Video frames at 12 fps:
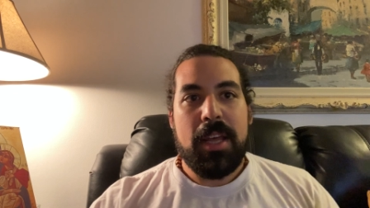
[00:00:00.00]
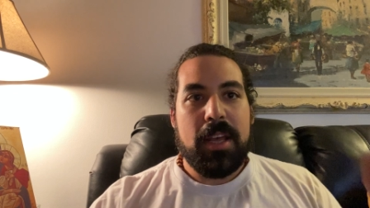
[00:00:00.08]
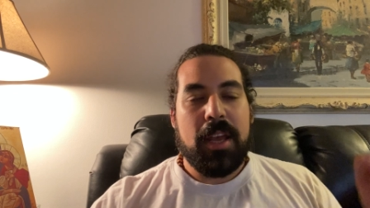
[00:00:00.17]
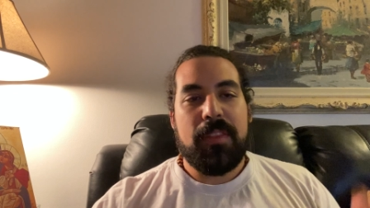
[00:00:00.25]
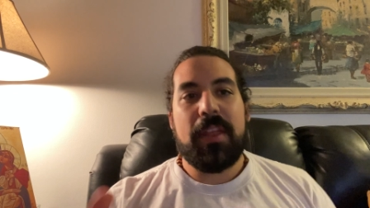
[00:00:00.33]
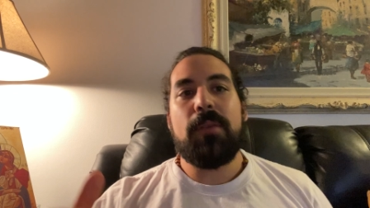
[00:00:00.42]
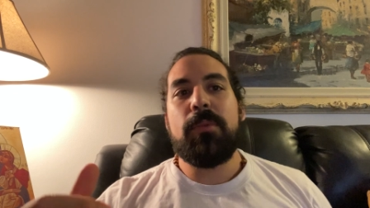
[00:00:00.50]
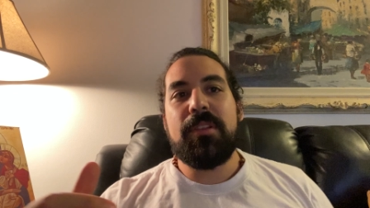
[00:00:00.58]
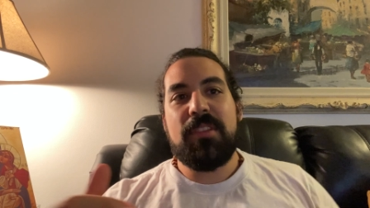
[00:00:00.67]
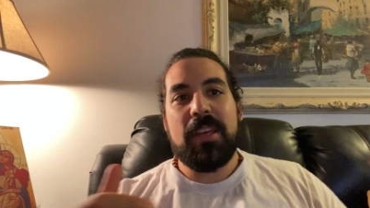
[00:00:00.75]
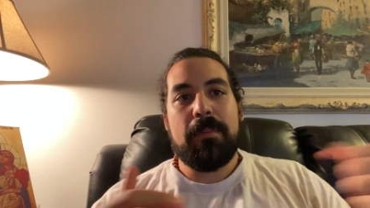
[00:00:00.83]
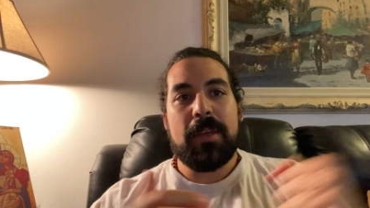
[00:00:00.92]
and then
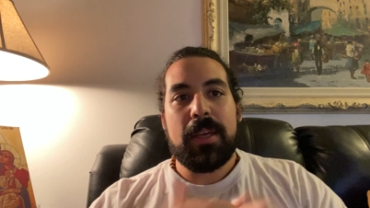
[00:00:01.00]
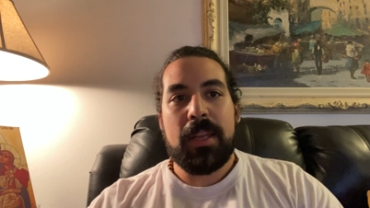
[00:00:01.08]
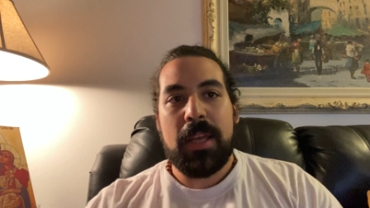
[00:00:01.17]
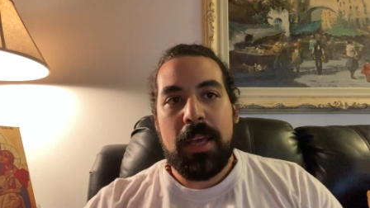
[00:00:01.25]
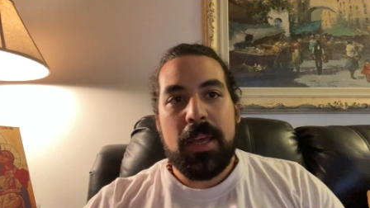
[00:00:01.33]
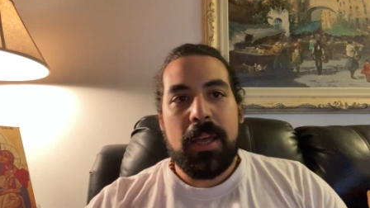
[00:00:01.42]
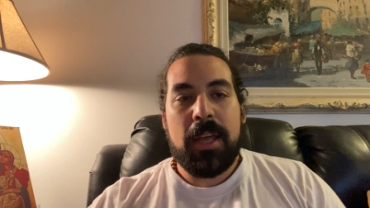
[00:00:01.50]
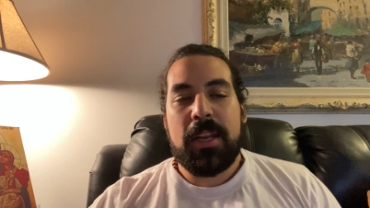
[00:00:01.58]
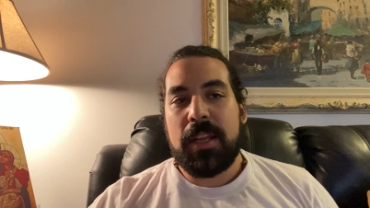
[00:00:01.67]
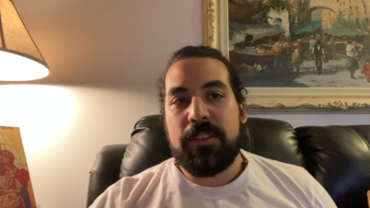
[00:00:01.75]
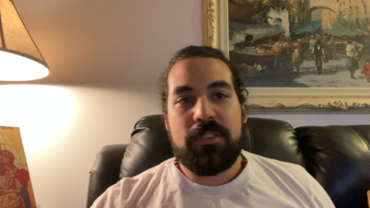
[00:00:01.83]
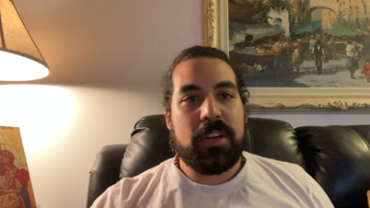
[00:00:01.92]
redeeming it in
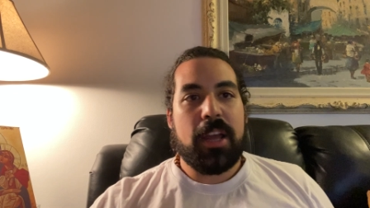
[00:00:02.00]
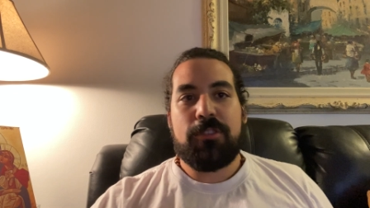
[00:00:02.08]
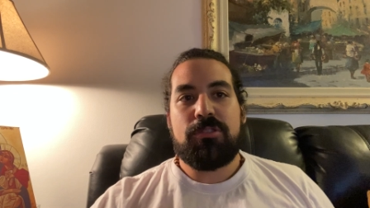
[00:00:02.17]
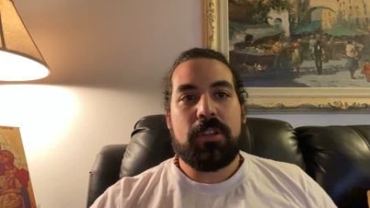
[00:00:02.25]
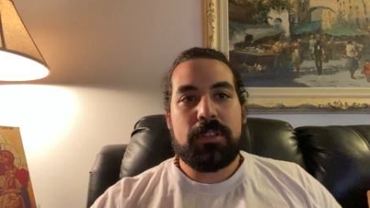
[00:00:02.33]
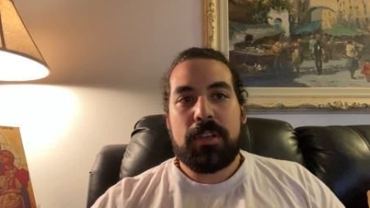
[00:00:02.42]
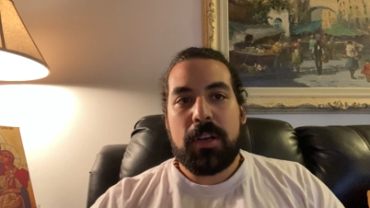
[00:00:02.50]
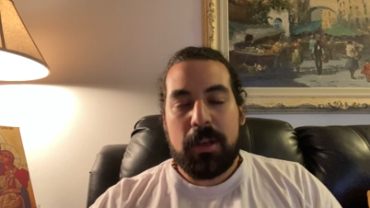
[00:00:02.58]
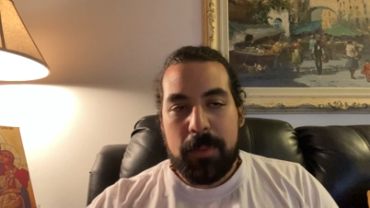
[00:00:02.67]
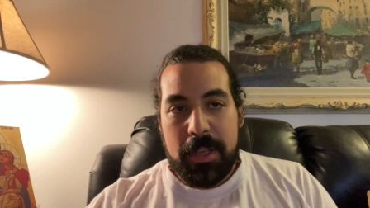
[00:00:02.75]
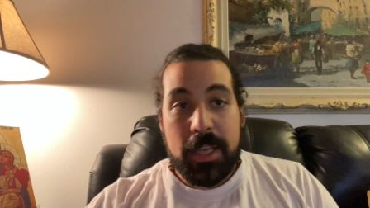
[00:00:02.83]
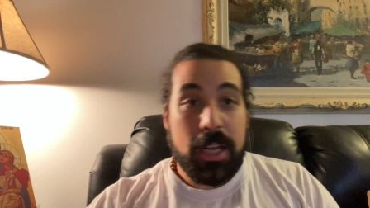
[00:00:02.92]
an international
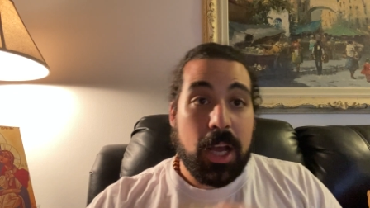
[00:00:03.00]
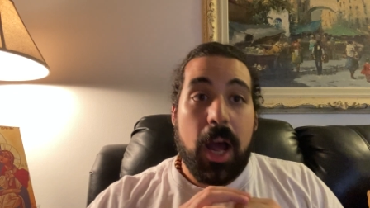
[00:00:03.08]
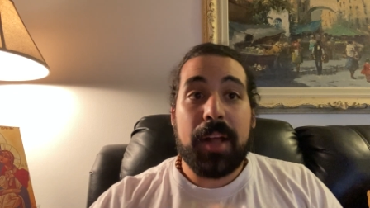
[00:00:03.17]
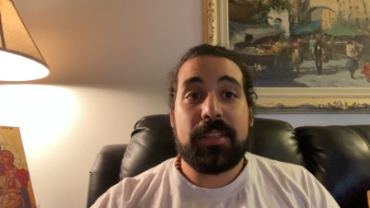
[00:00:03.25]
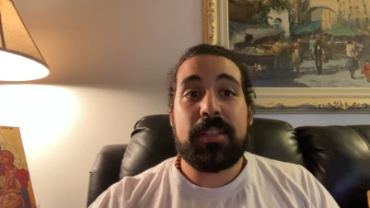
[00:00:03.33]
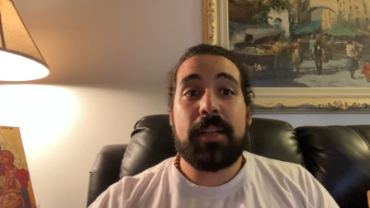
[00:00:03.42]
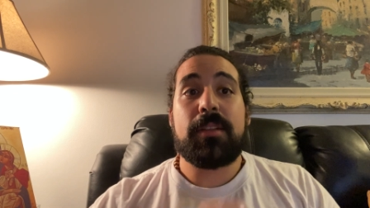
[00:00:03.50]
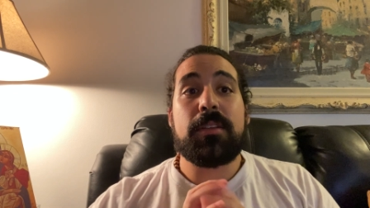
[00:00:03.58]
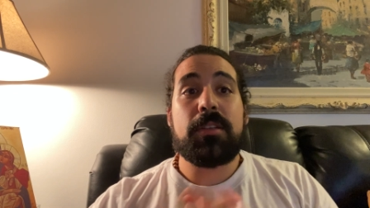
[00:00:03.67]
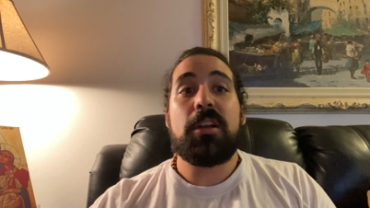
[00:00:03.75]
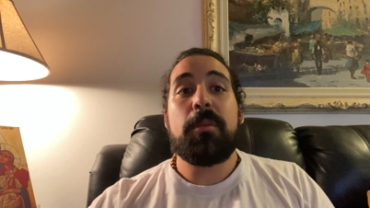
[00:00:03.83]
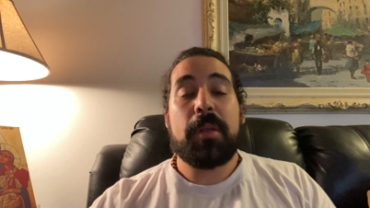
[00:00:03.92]
tournament, in a continental
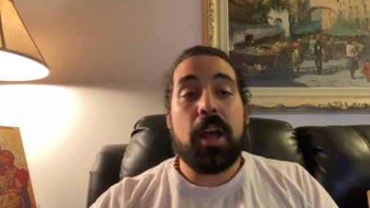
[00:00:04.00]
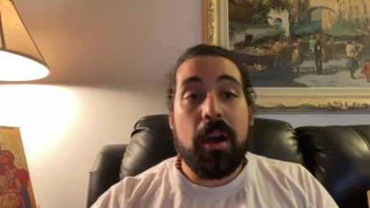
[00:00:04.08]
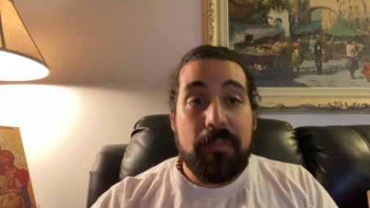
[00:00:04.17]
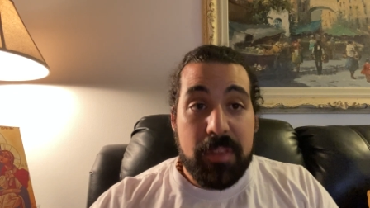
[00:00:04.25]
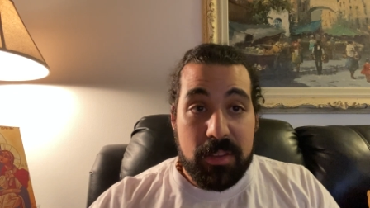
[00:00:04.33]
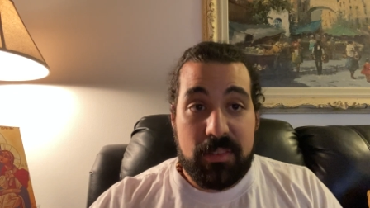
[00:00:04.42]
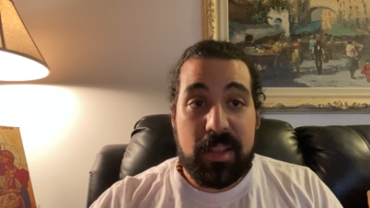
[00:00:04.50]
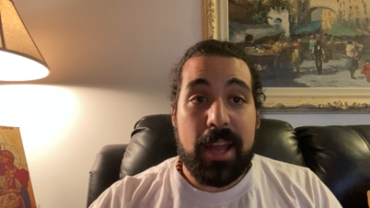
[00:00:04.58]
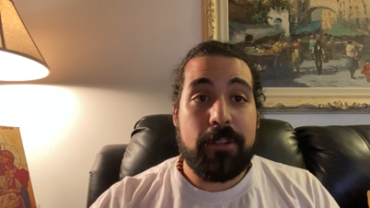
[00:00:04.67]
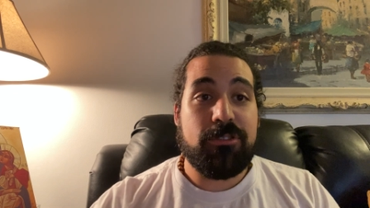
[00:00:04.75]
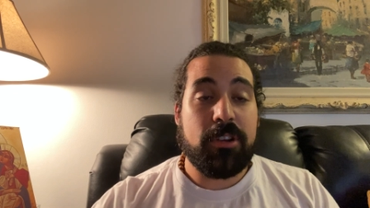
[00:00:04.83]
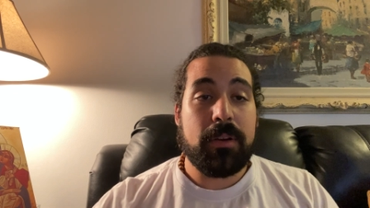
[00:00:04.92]
tournament of this
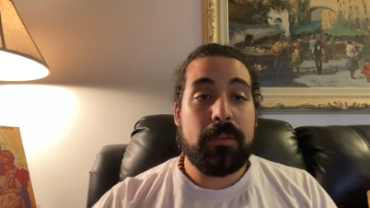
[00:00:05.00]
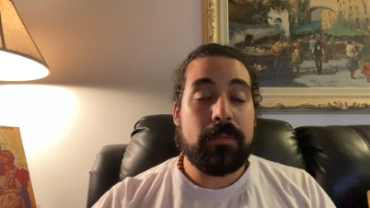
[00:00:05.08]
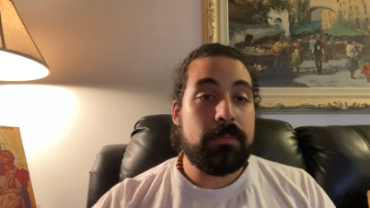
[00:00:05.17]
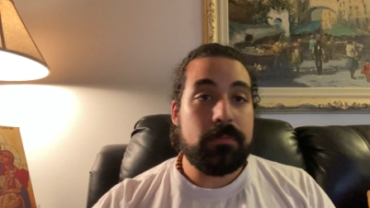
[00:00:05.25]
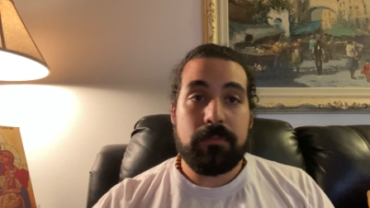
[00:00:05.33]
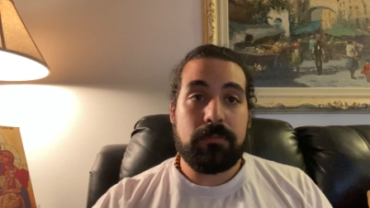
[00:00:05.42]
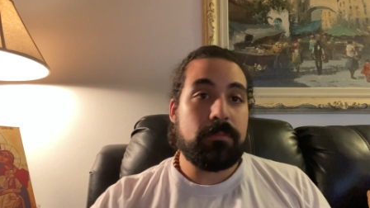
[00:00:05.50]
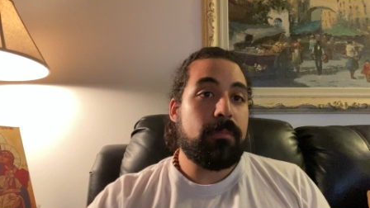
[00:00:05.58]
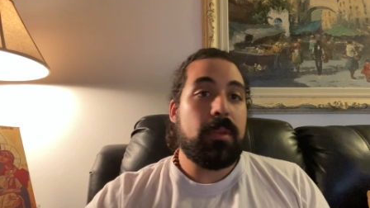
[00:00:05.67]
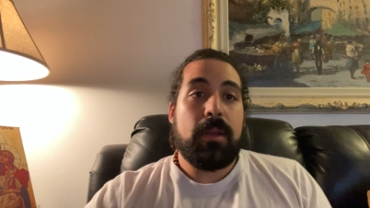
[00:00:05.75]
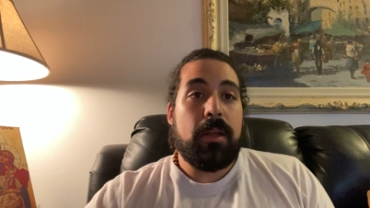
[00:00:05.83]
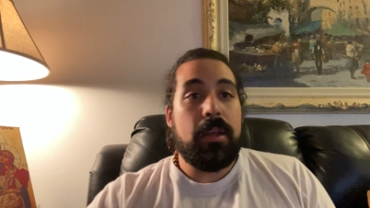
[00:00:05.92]
stature,
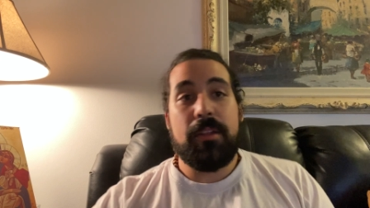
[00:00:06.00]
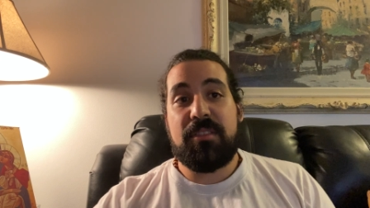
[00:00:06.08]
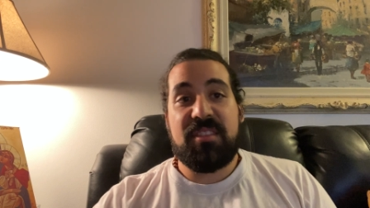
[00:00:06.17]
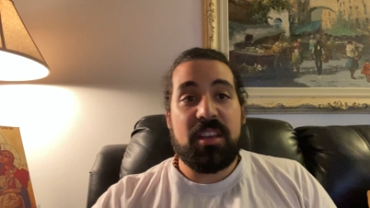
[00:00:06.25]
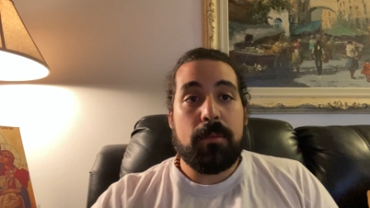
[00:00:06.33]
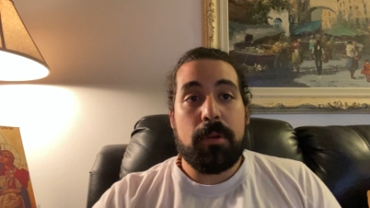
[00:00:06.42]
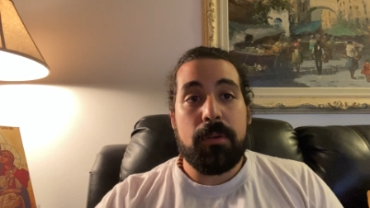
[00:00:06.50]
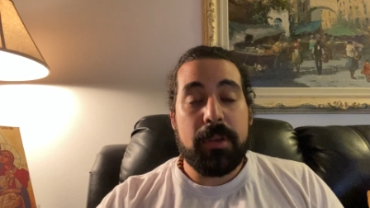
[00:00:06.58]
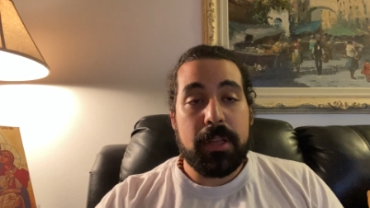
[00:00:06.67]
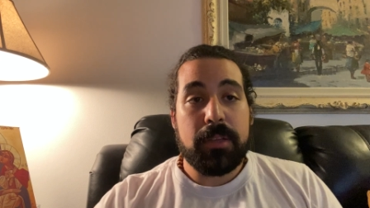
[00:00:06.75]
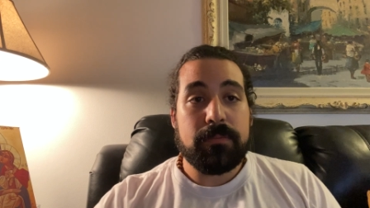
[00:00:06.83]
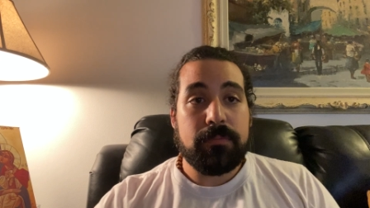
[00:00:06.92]
it's cinema,
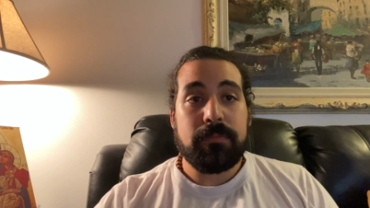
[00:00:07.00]
really.